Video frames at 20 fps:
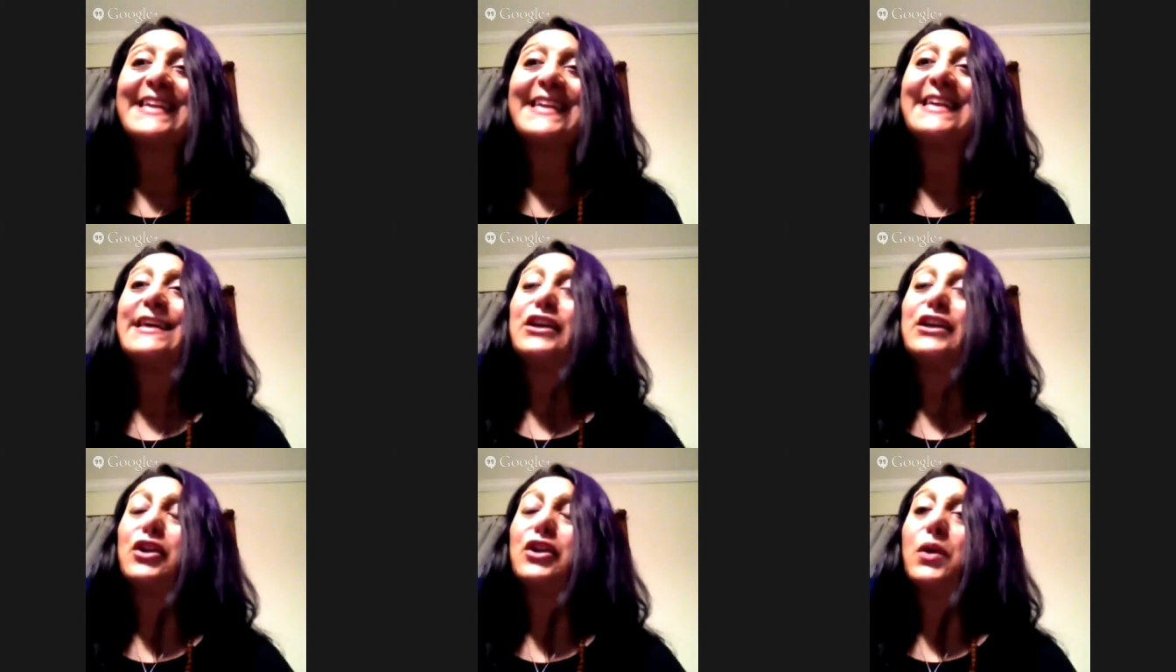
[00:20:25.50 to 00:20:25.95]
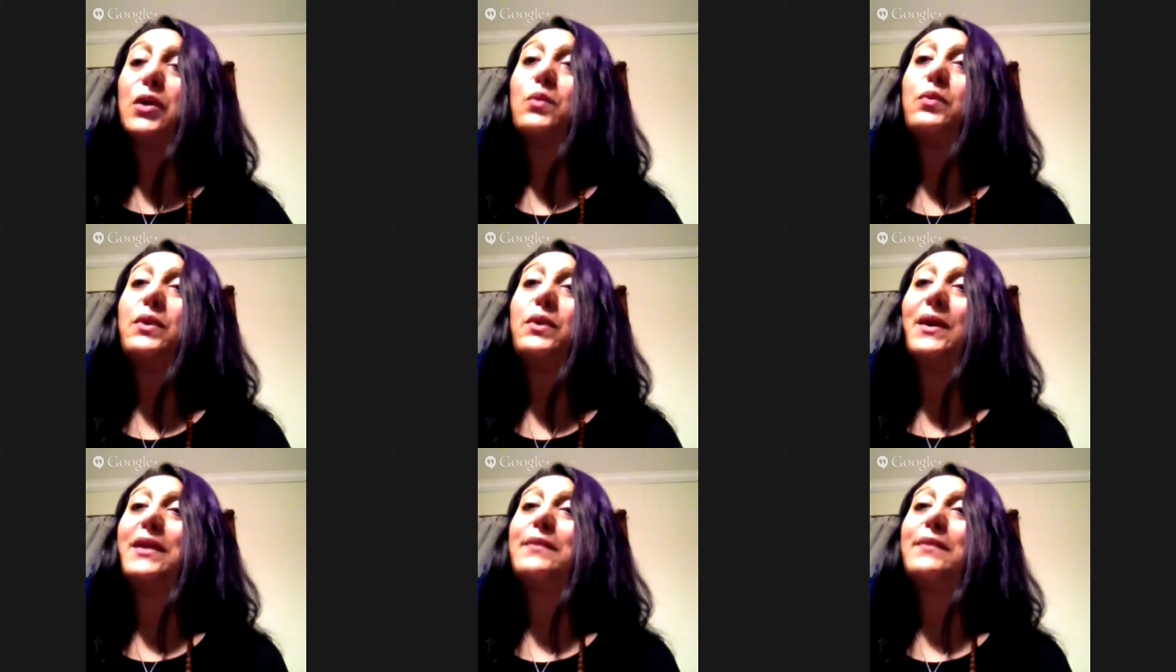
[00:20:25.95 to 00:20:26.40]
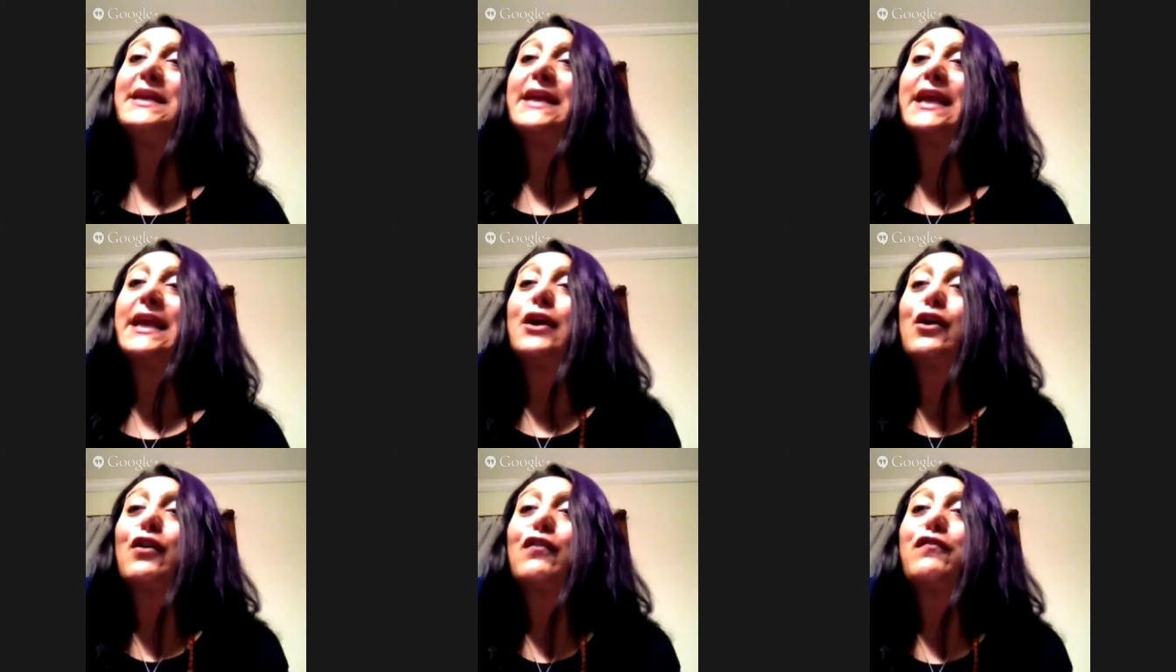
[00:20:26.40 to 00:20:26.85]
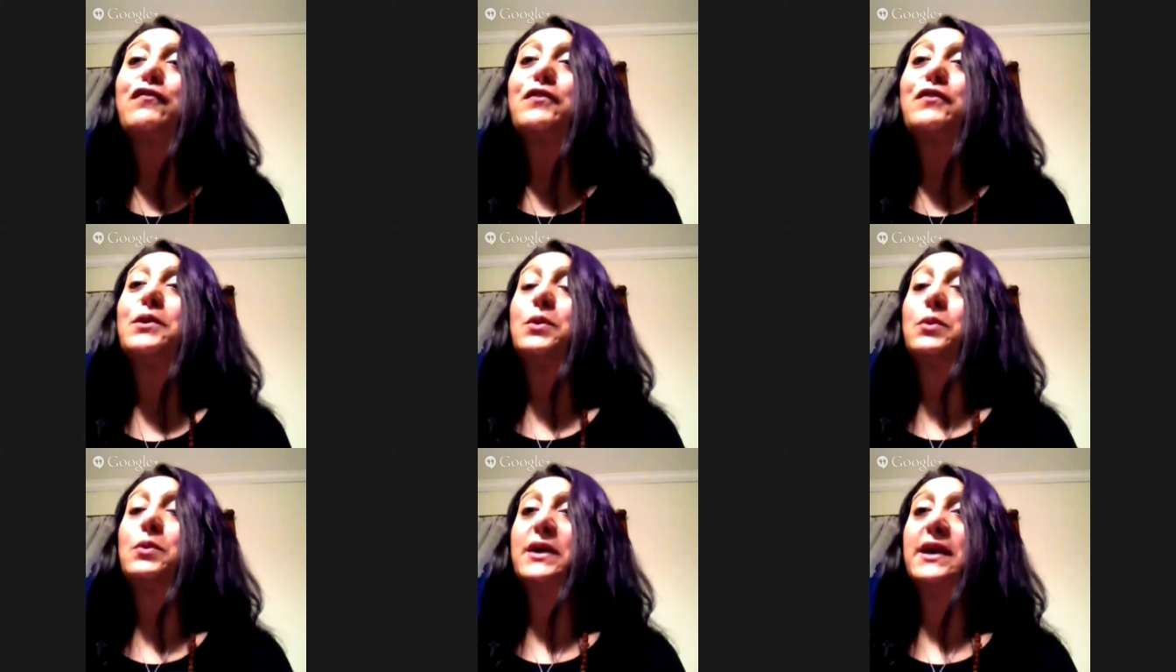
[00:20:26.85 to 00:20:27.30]
You know, we want to be
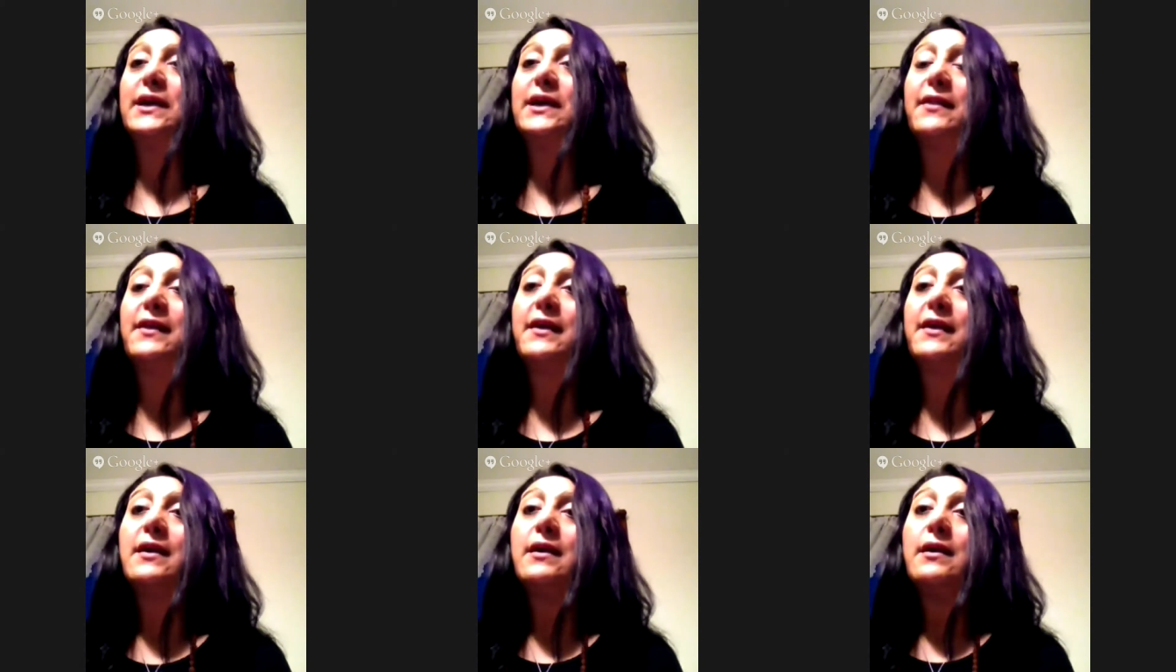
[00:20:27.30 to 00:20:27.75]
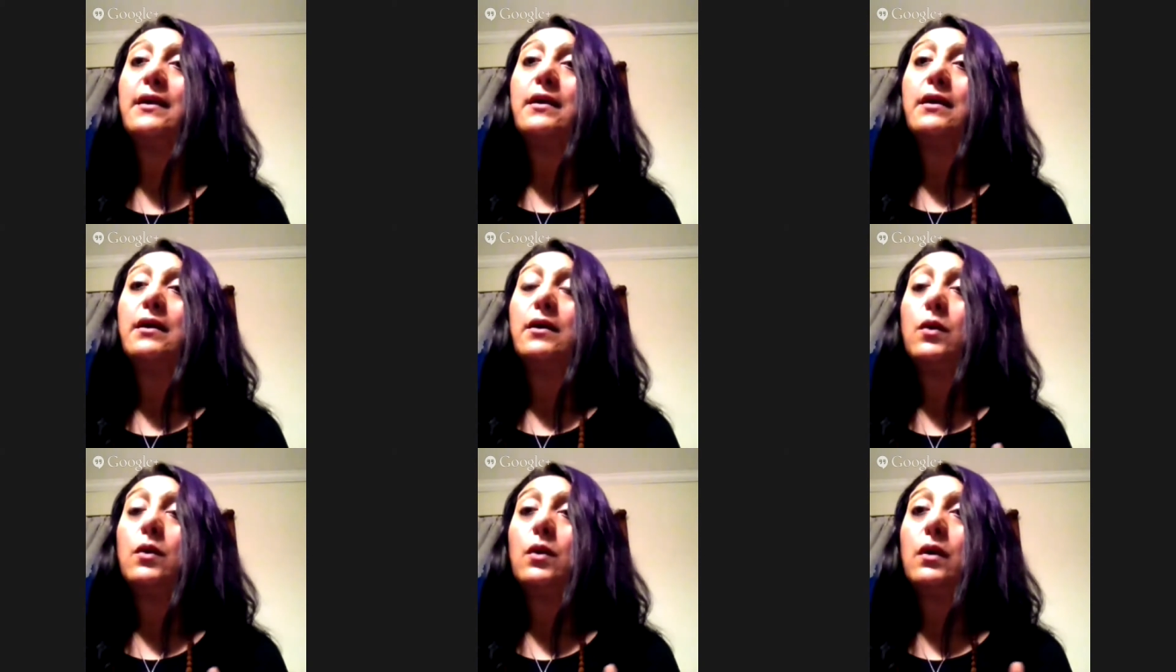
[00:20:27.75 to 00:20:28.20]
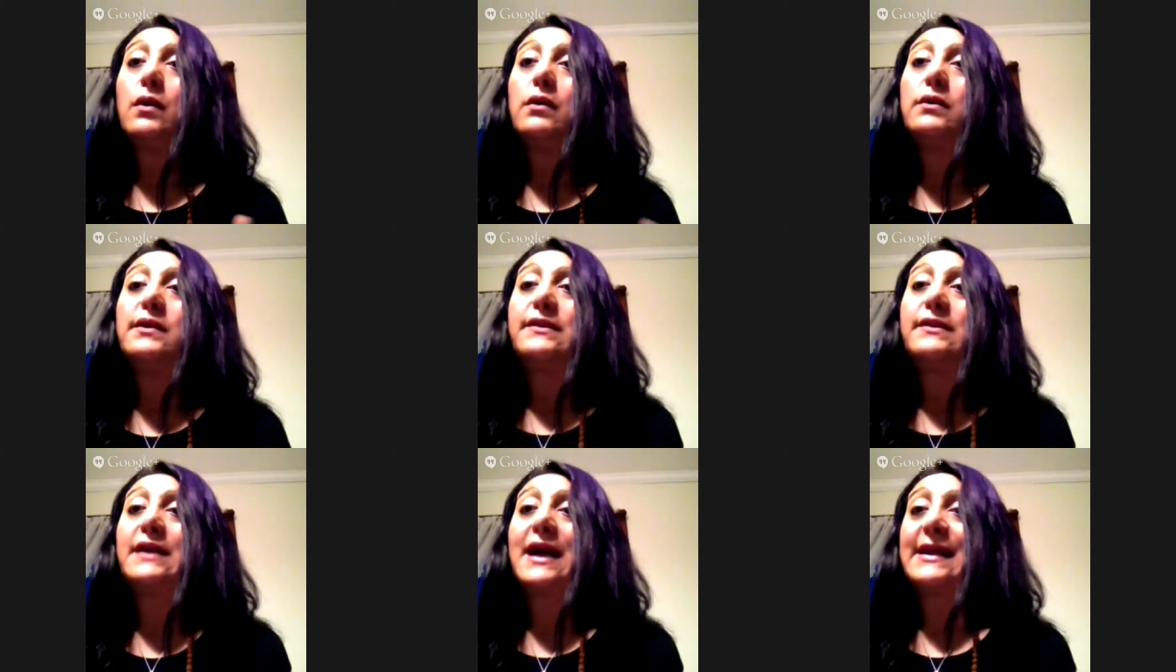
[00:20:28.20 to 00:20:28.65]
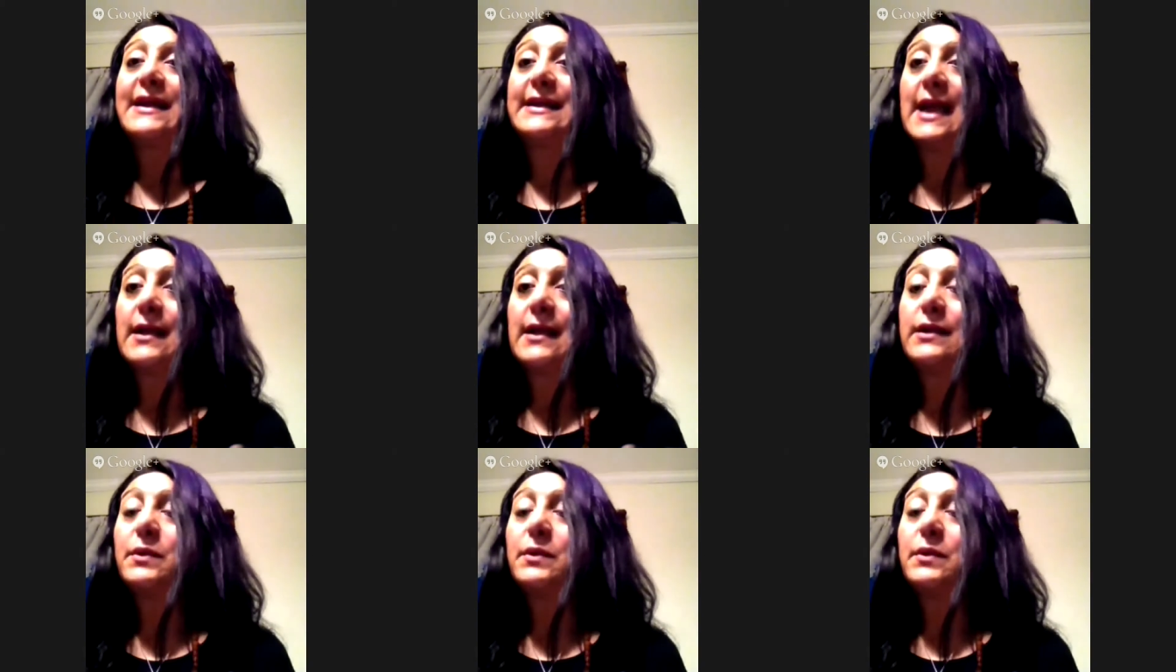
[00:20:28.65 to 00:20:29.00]
careful with psychic.